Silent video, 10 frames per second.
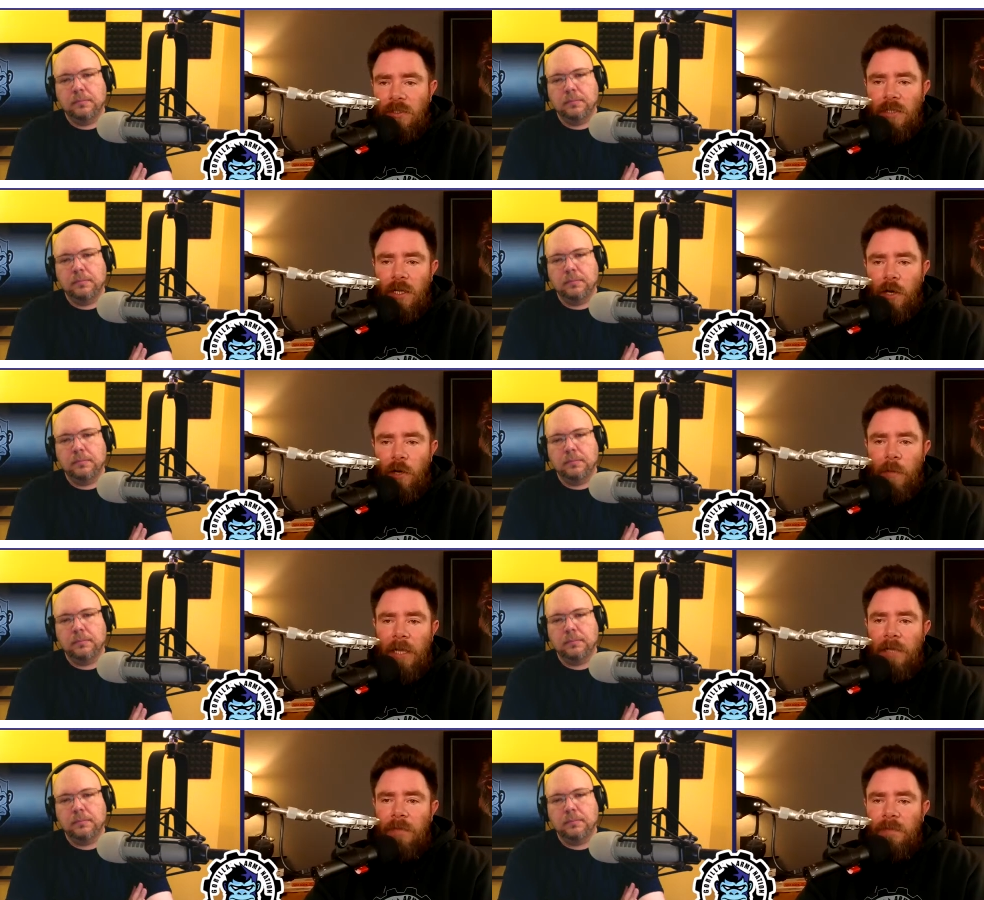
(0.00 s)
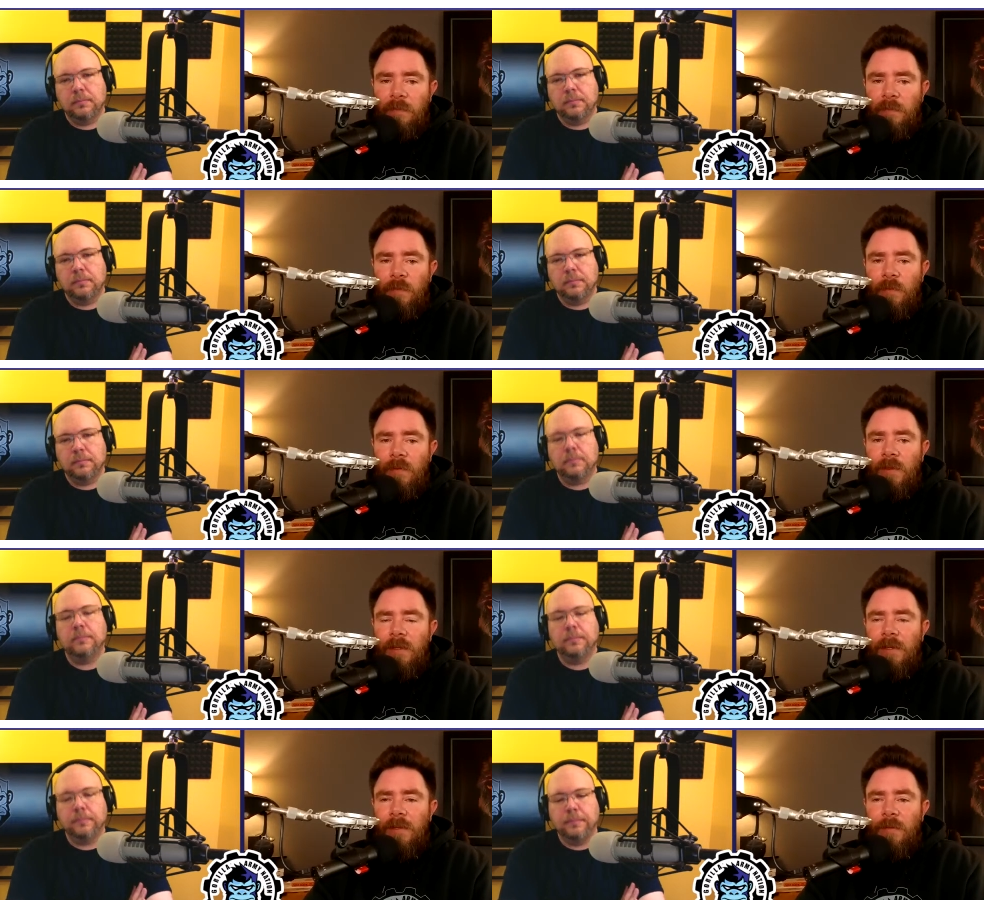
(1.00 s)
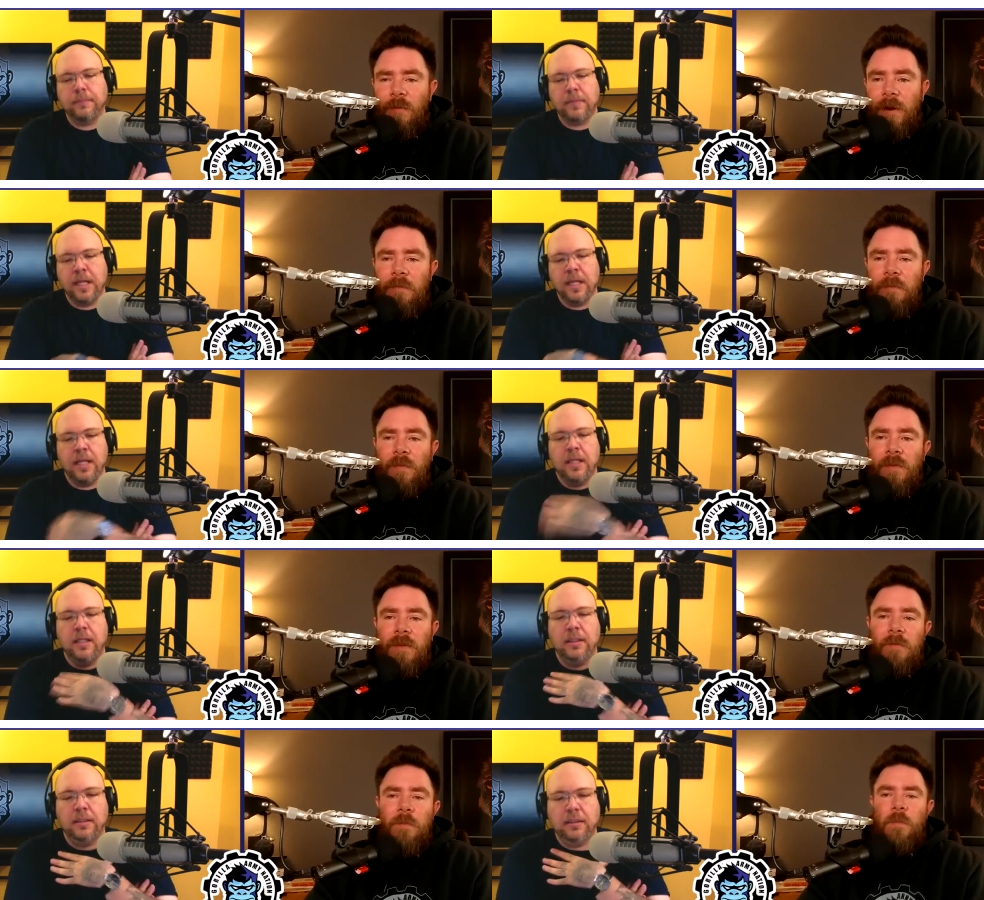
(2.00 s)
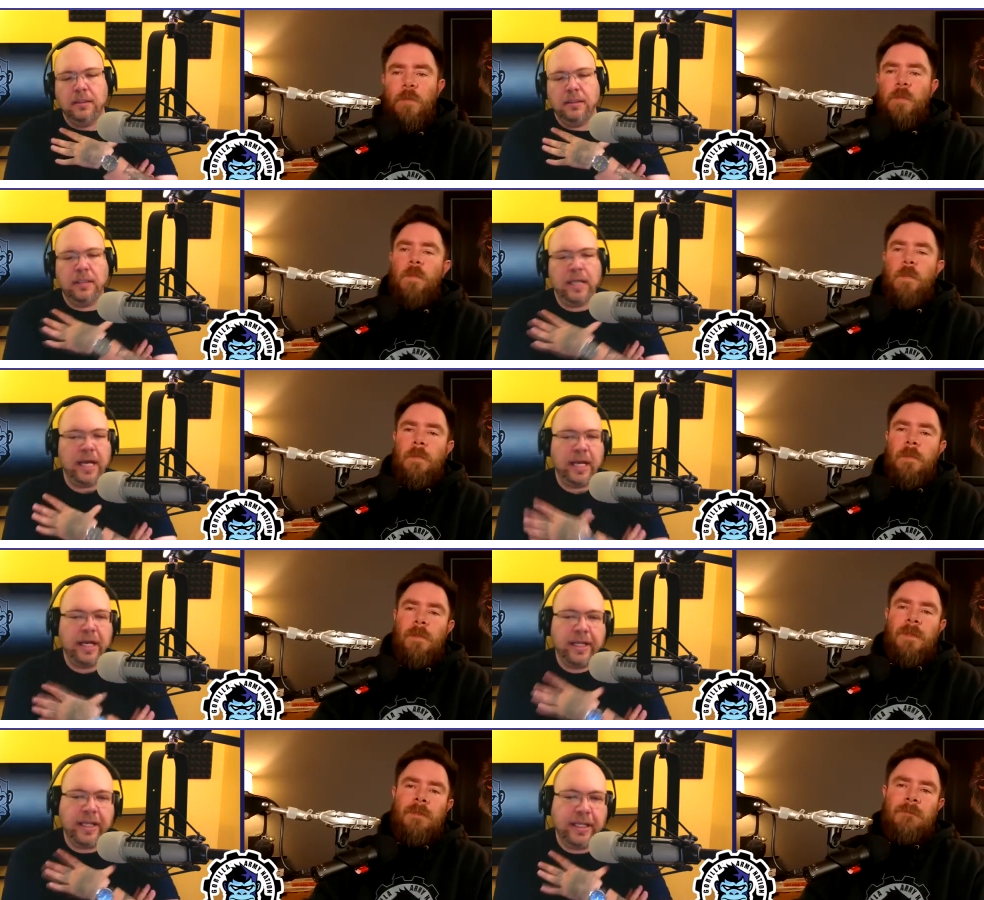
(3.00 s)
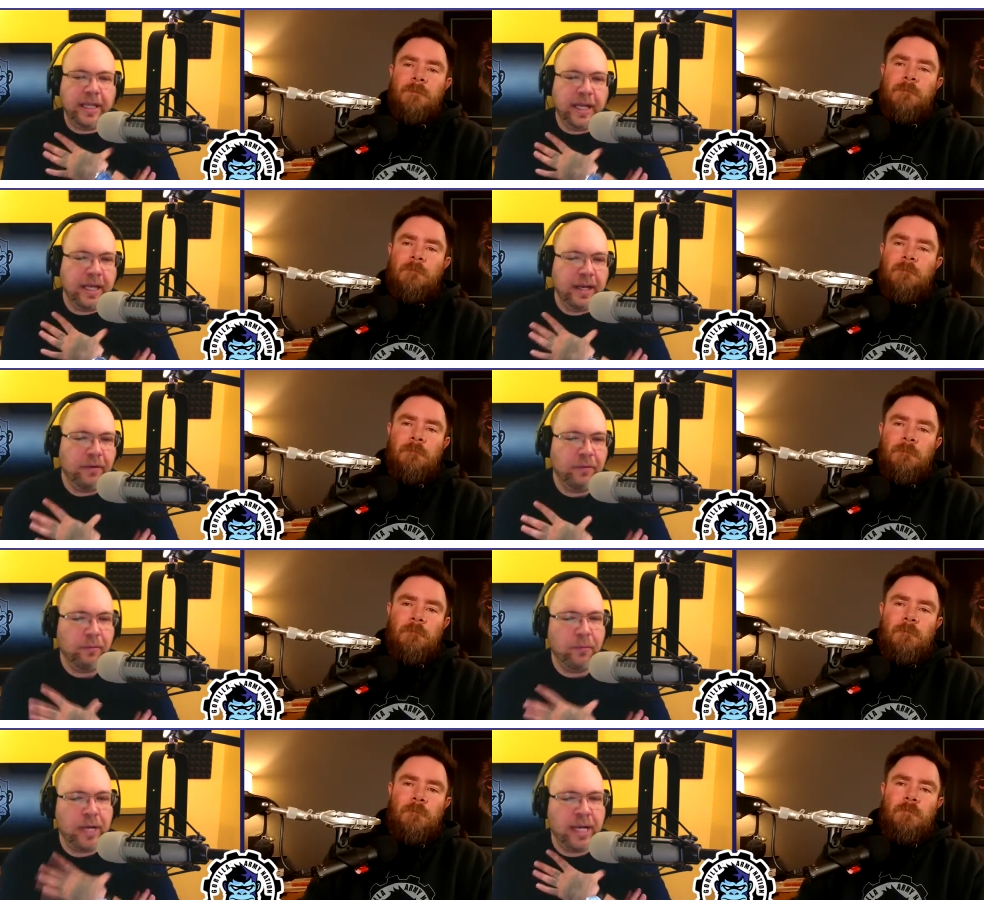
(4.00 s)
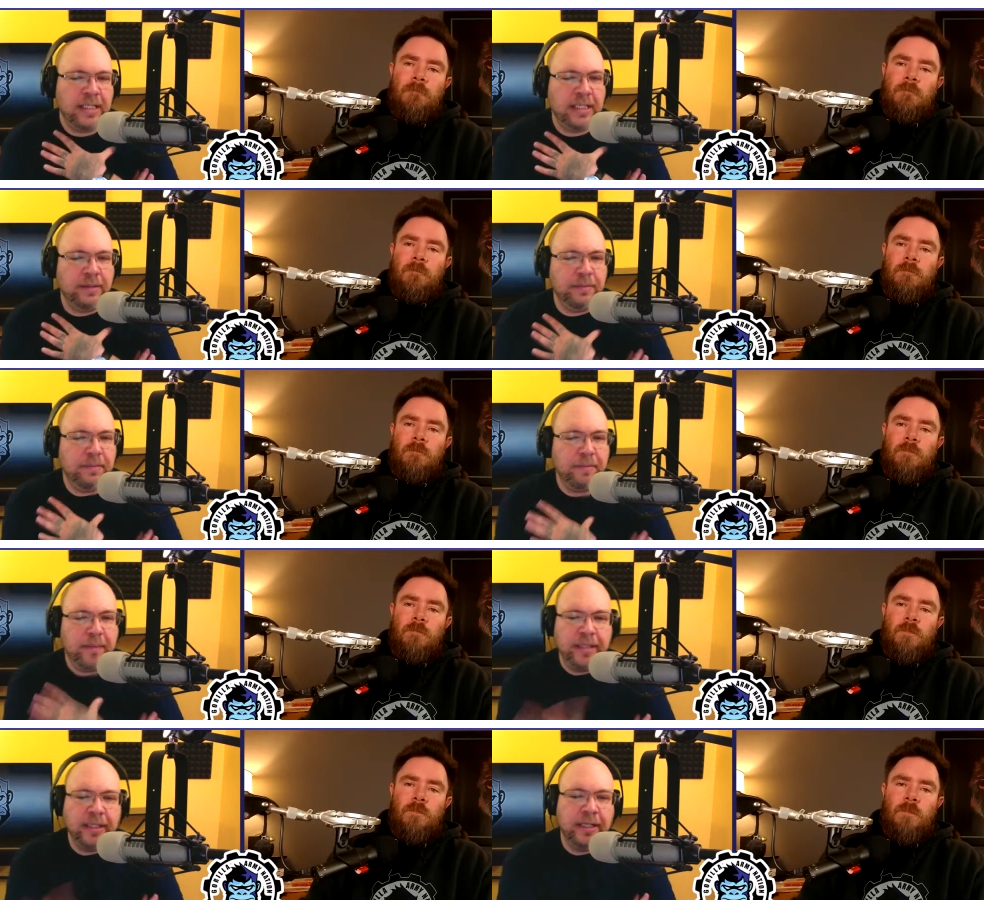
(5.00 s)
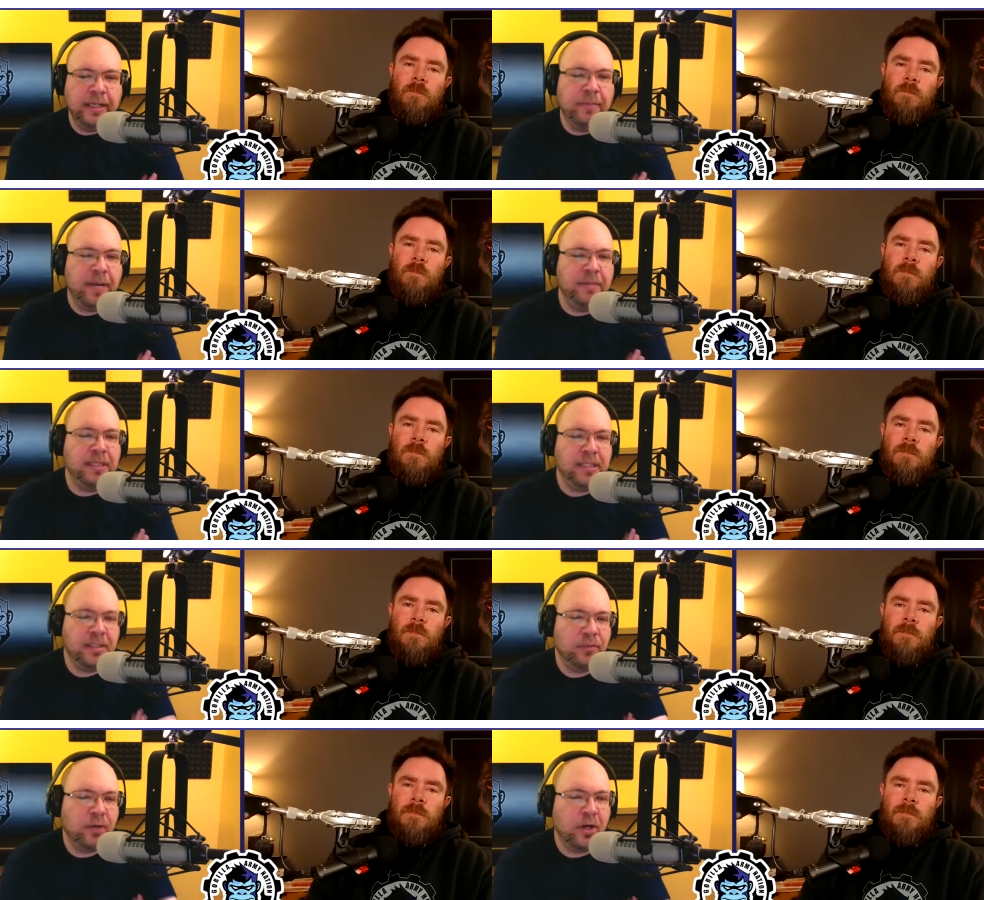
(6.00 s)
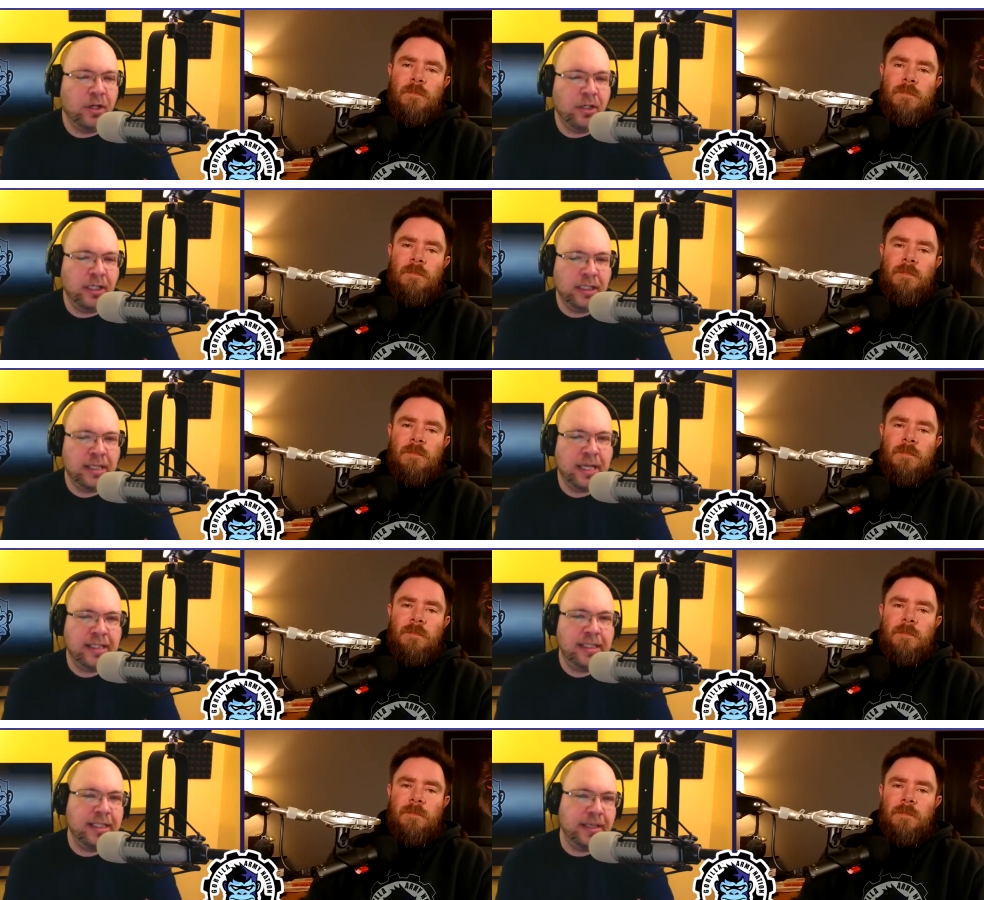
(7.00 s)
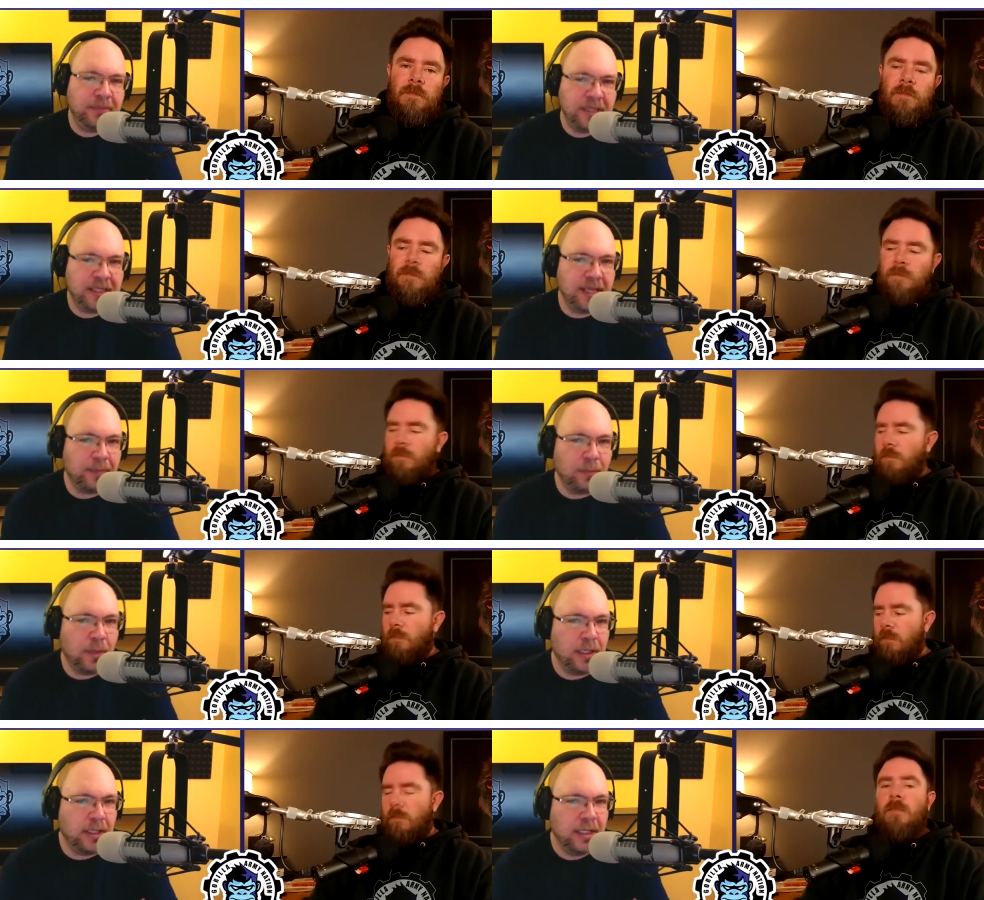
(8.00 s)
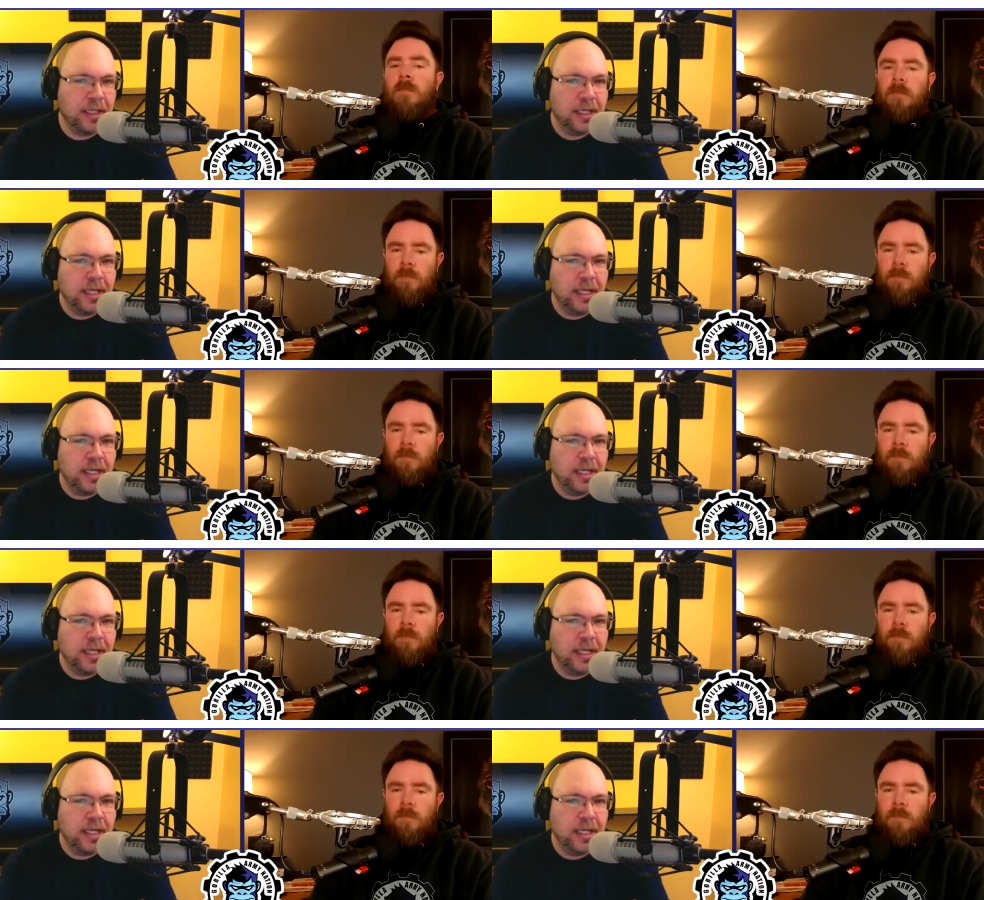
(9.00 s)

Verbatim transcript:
Speaker 1: just on autopilot. Mm-hmm. Right?
Speaker 2: Yeah. And I think that what I did mainly in my business wrong is I skipped step one